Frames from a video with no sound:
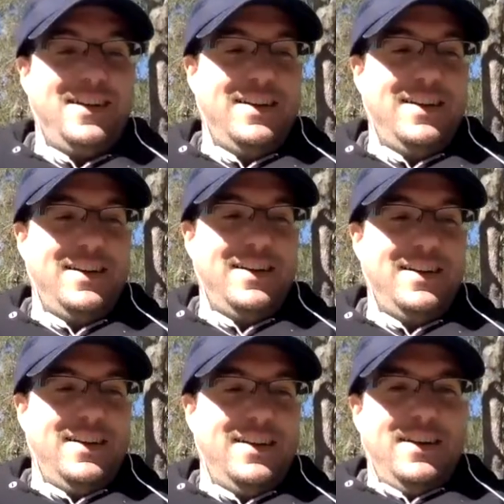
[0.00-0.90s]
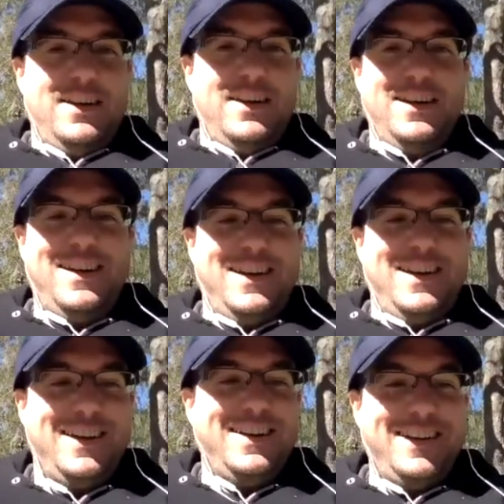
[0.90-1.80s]

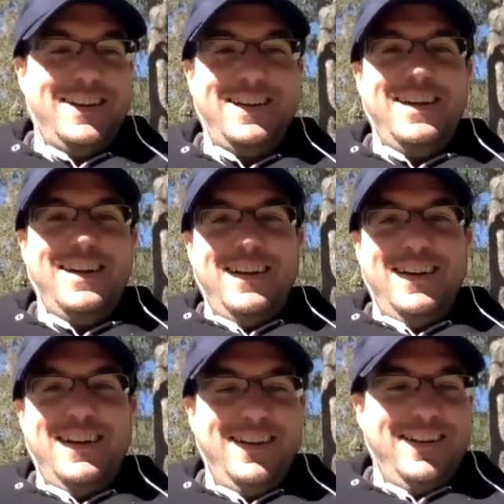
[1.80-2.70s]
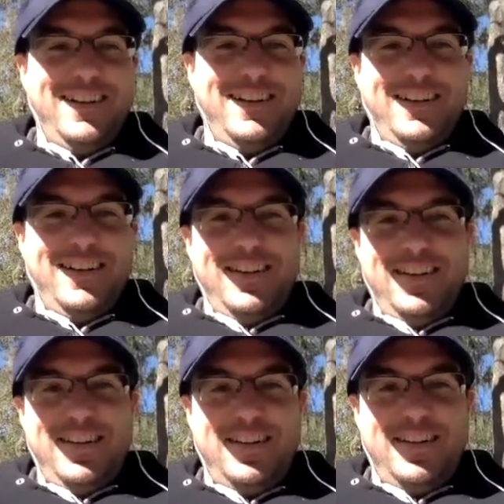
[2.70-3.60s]

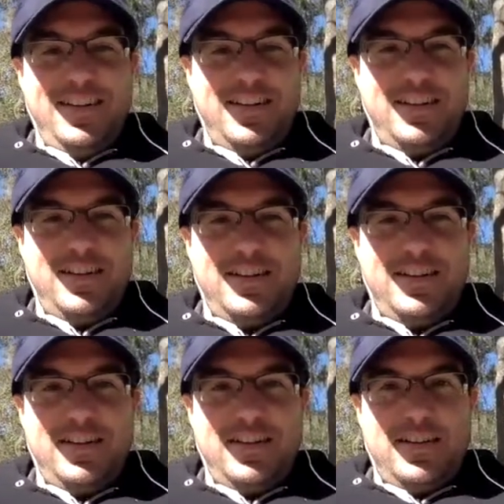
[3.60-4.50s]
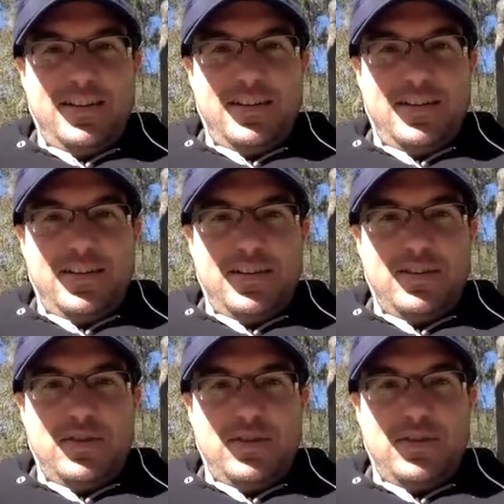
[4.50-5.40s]

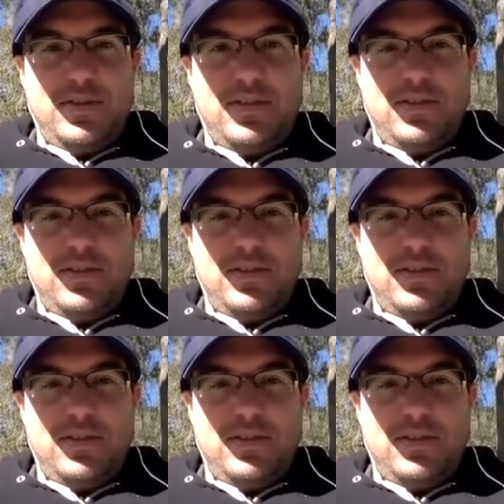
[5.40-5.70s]
This person isn't speaking.